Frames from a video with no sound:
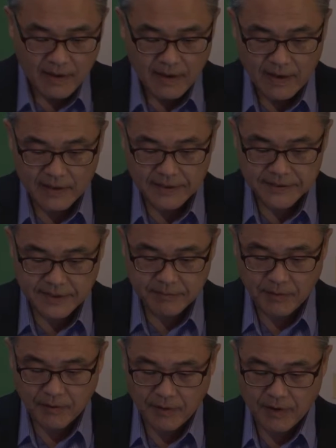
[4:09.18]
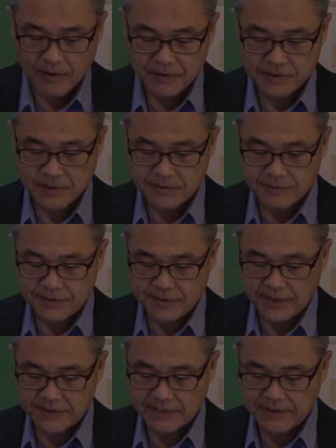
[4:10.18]
And is it more costly to
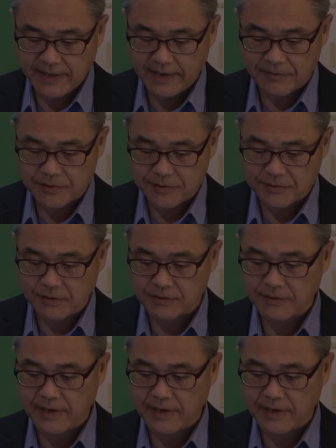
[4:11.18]
cities and towns to